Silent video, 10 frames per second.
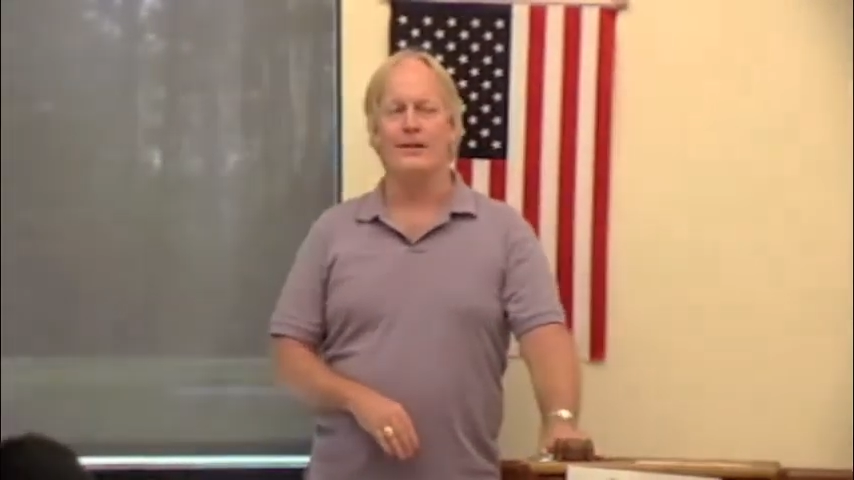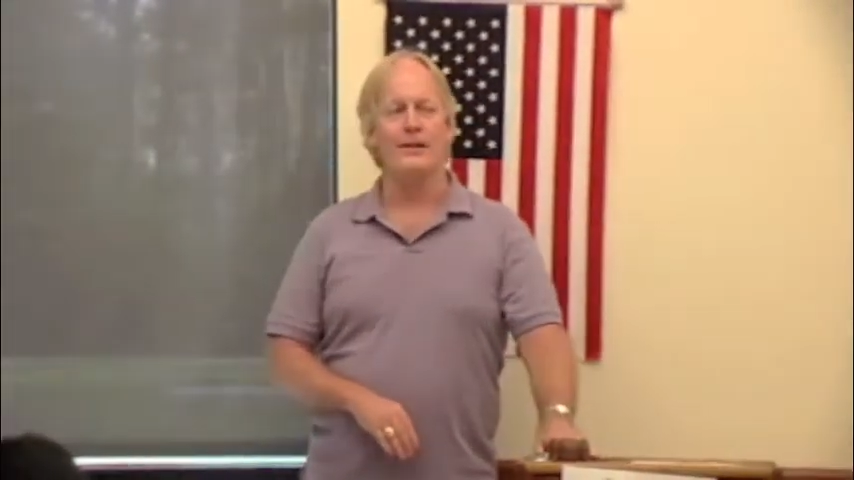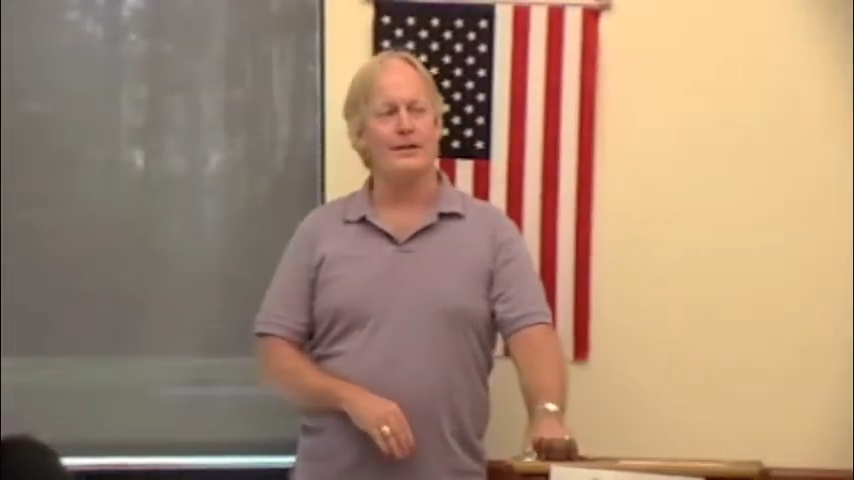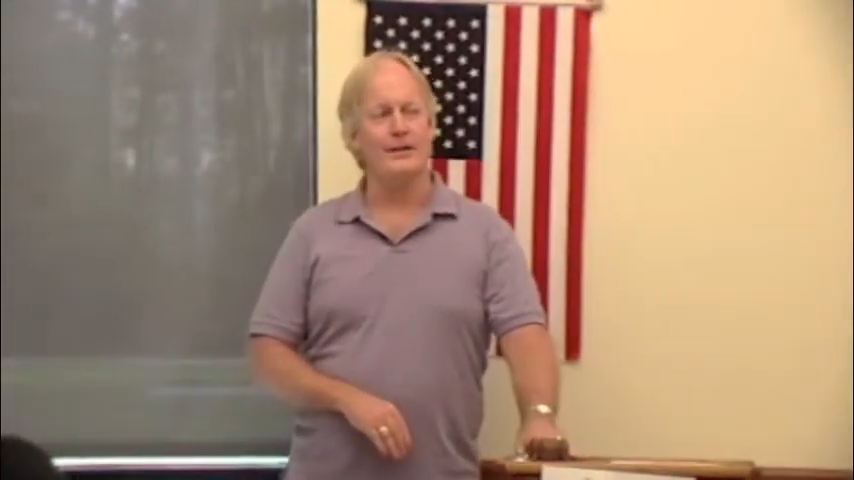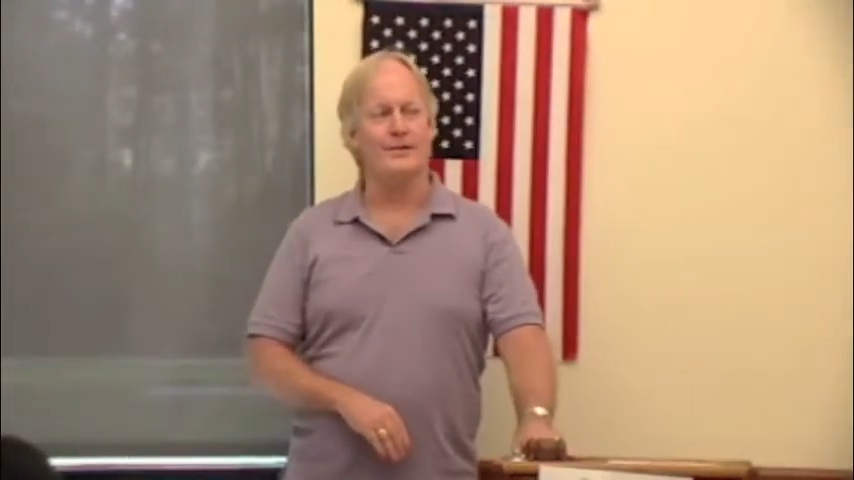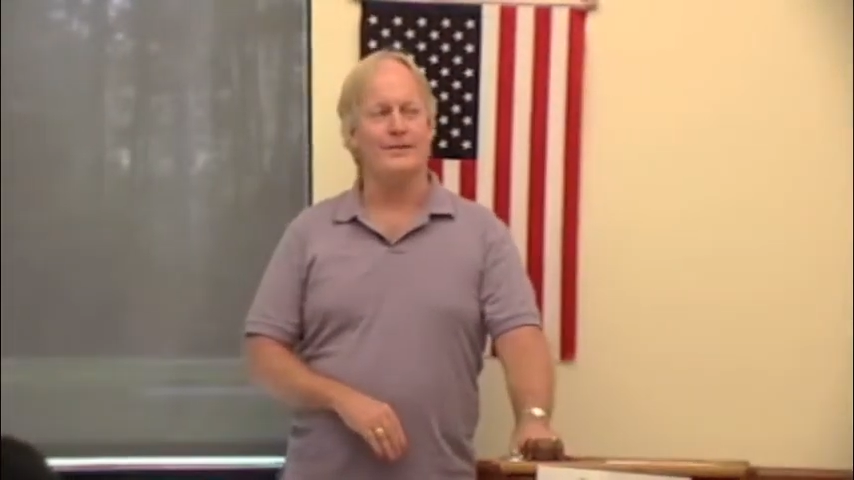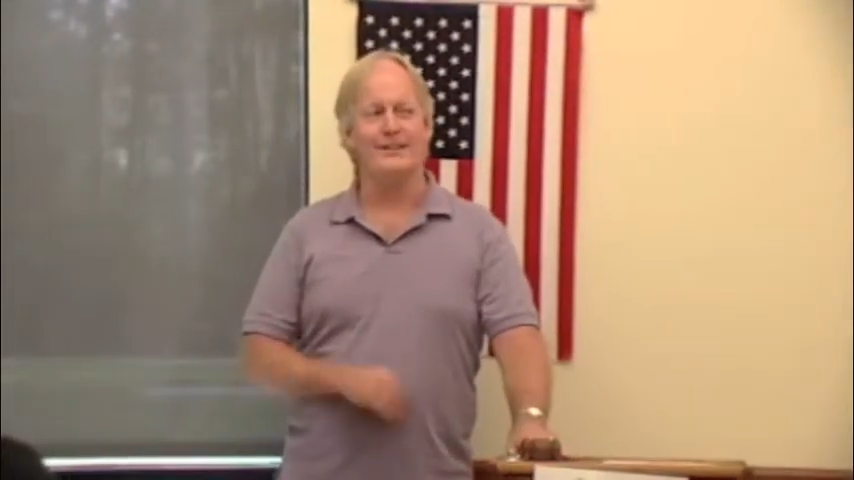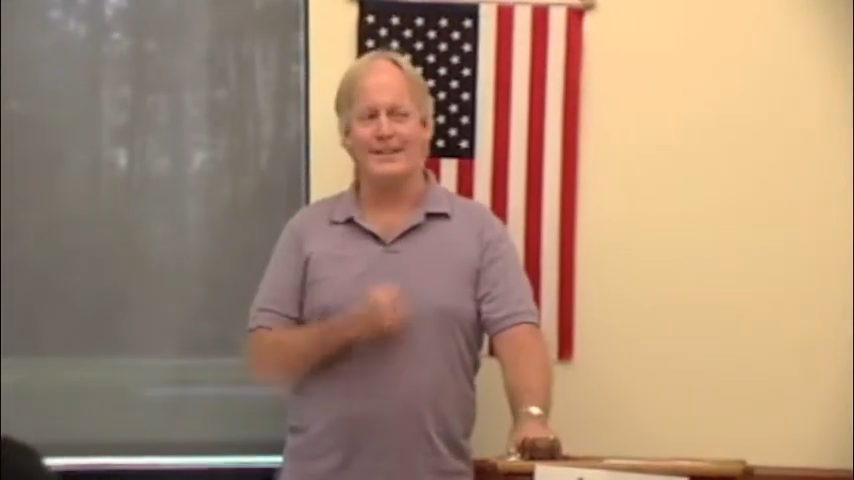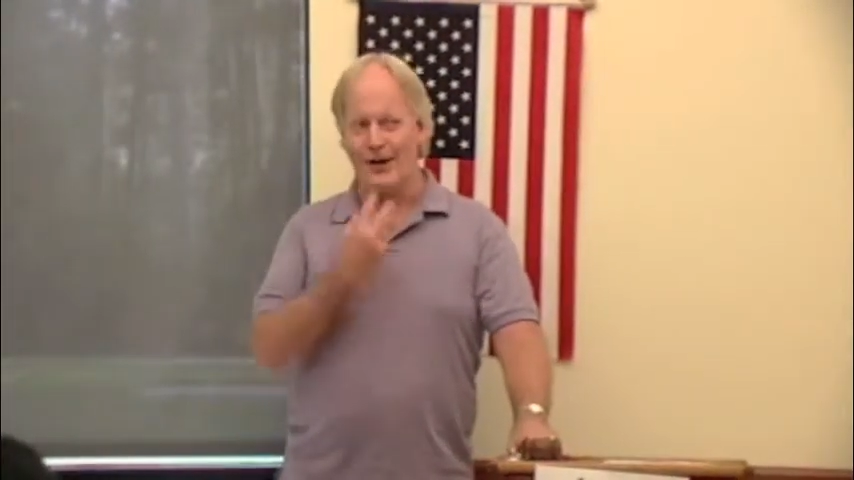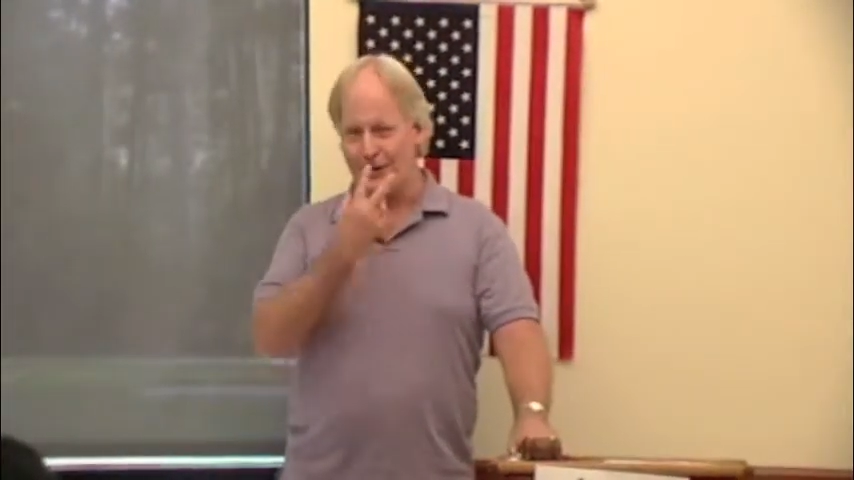He
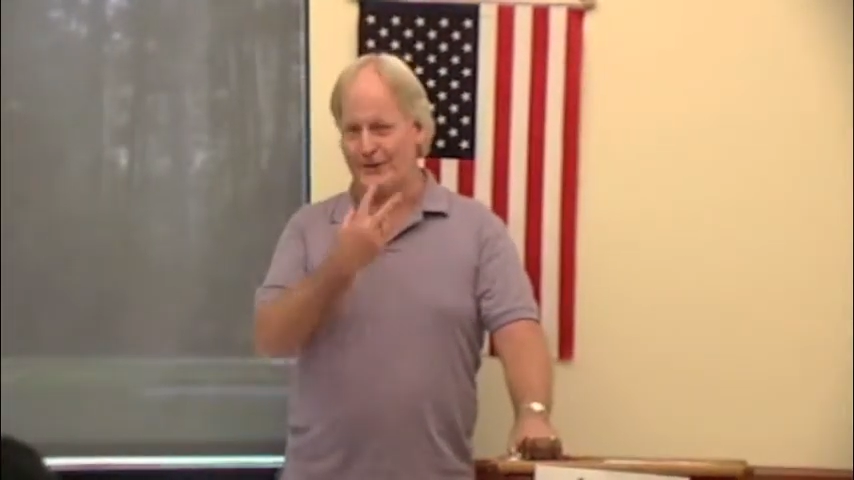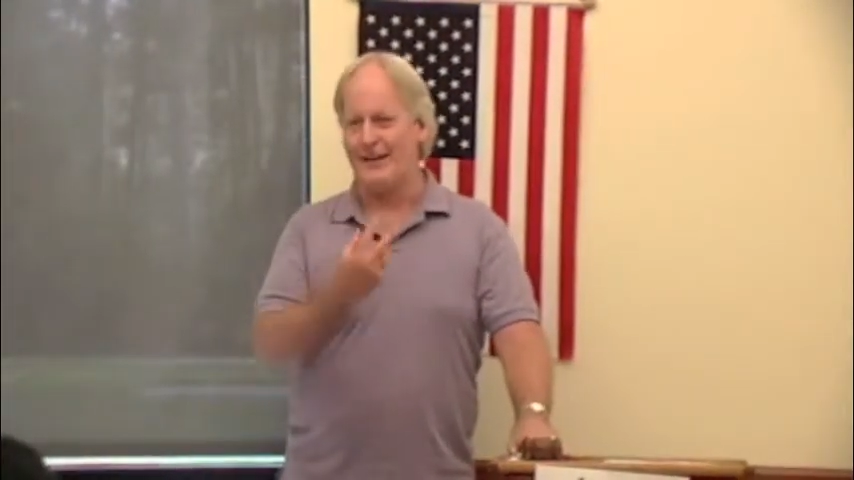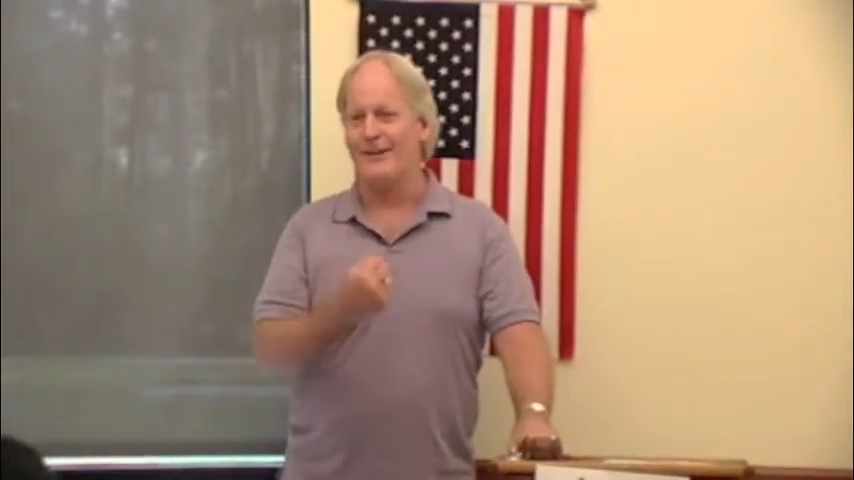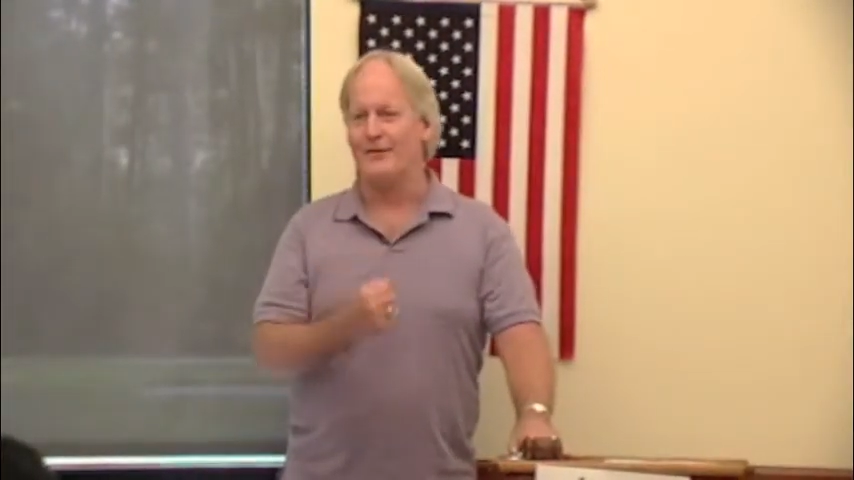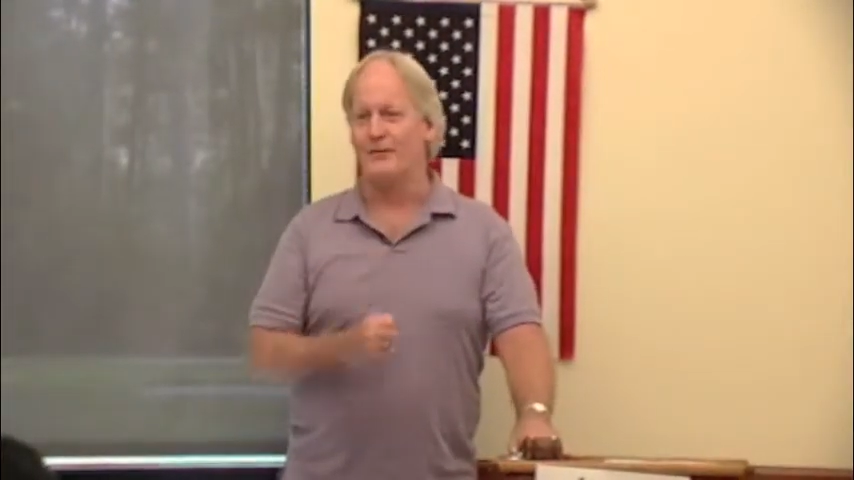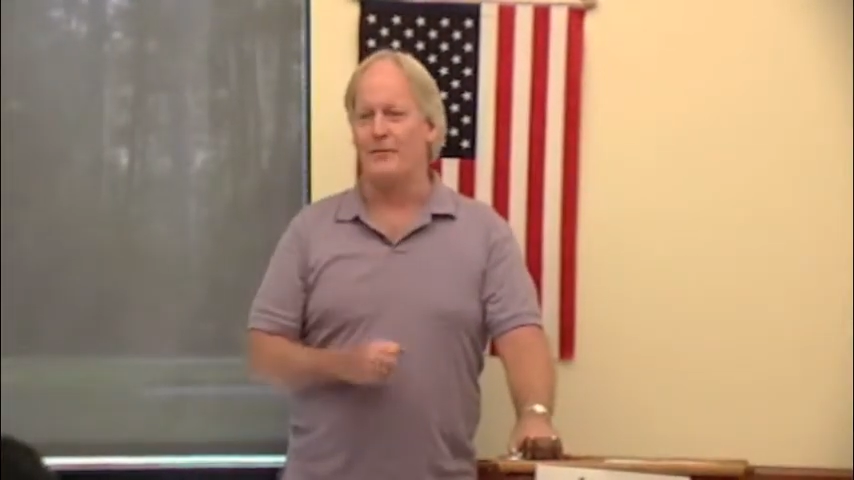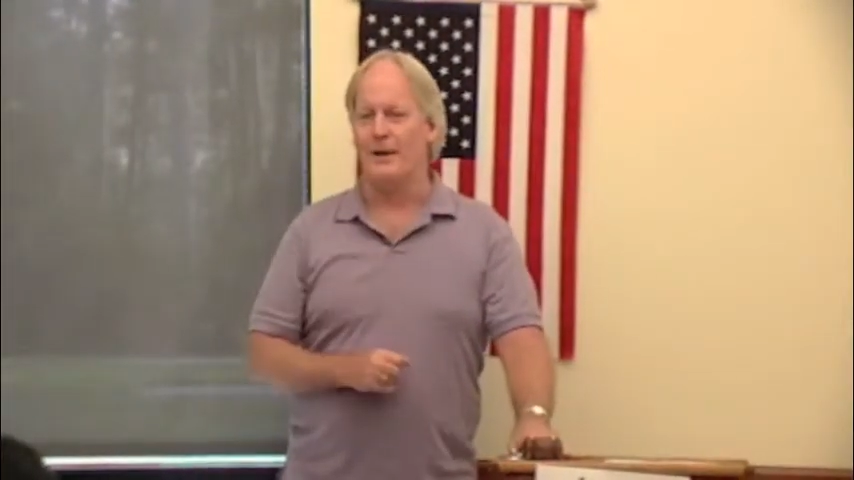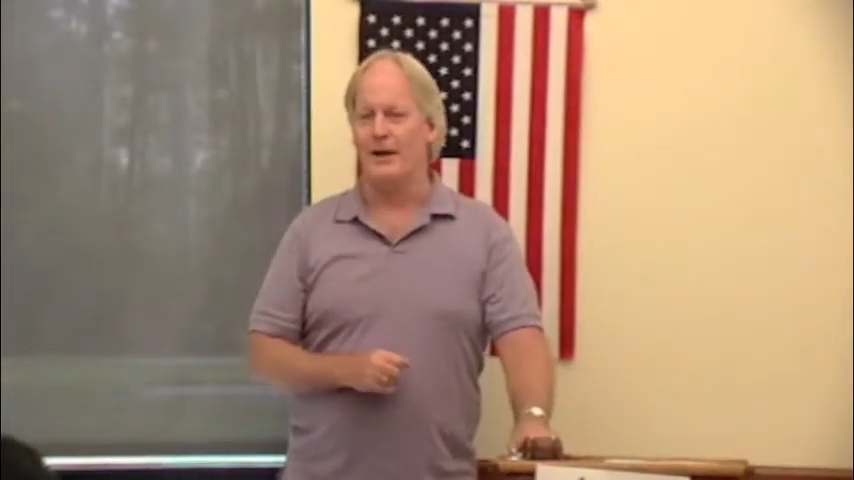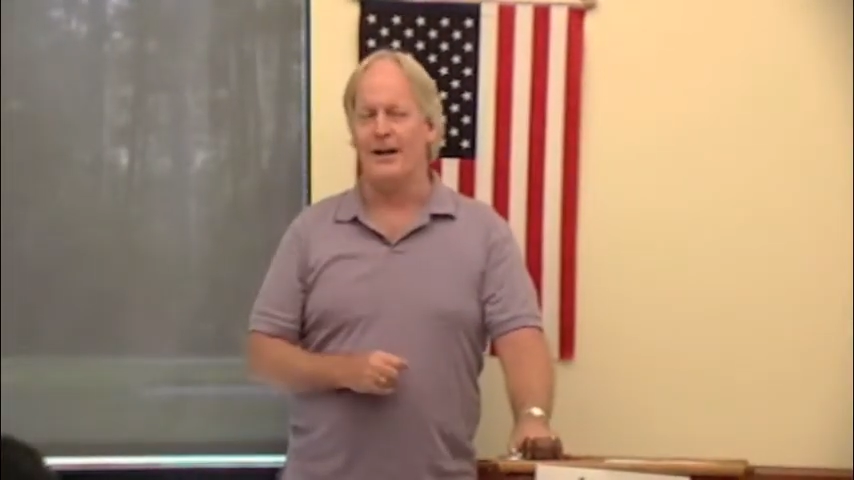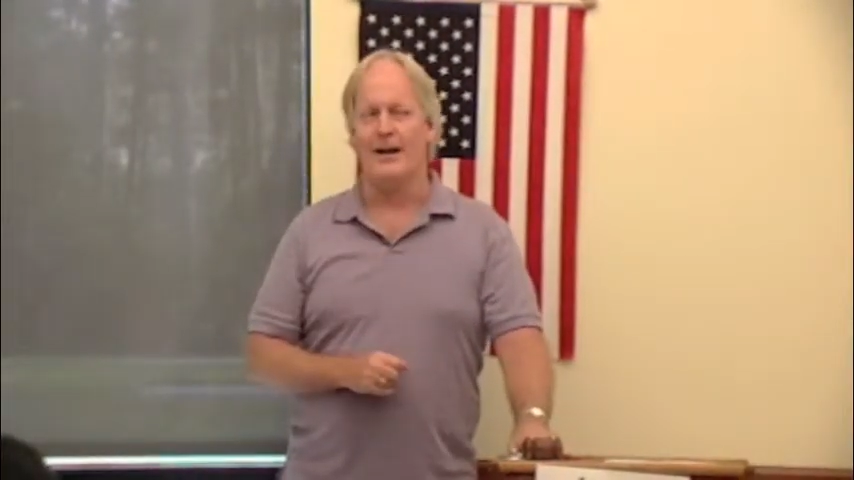caught that from
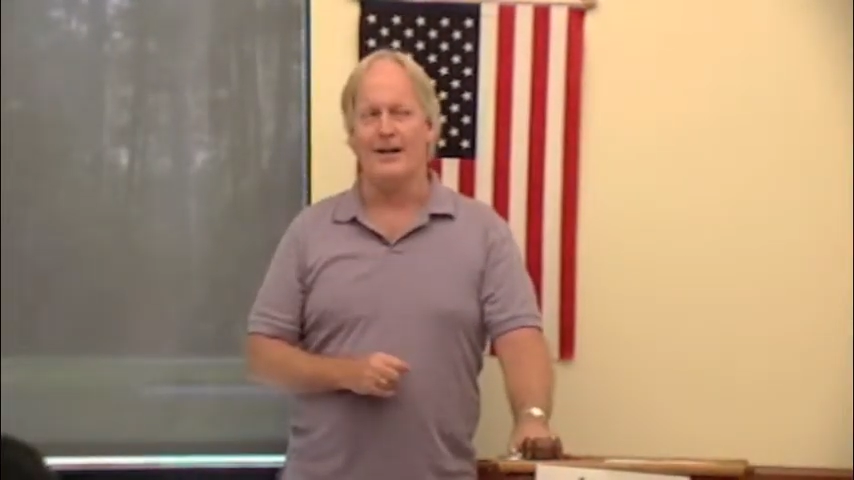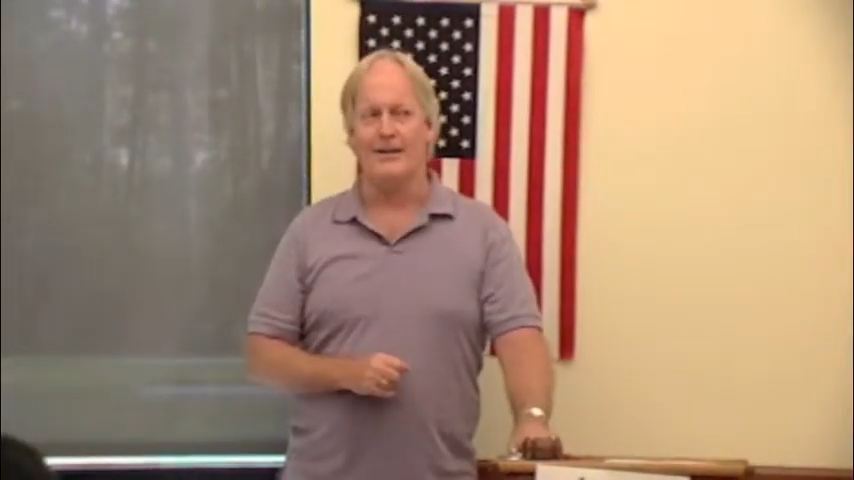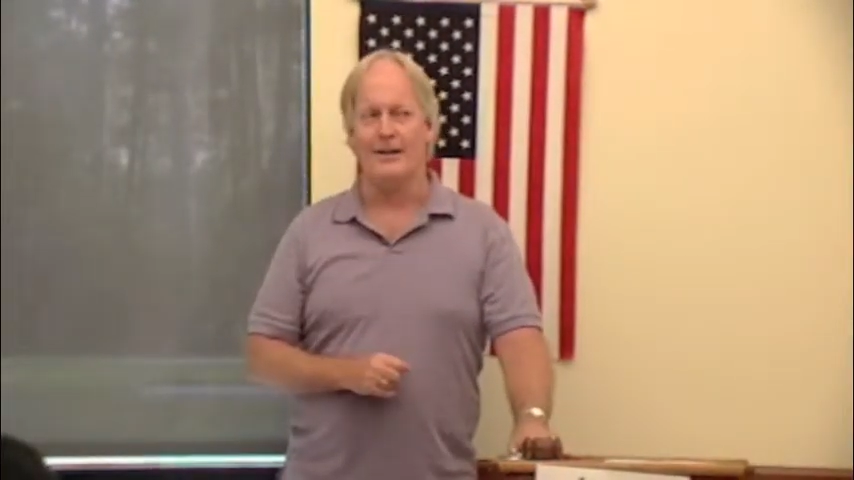my eye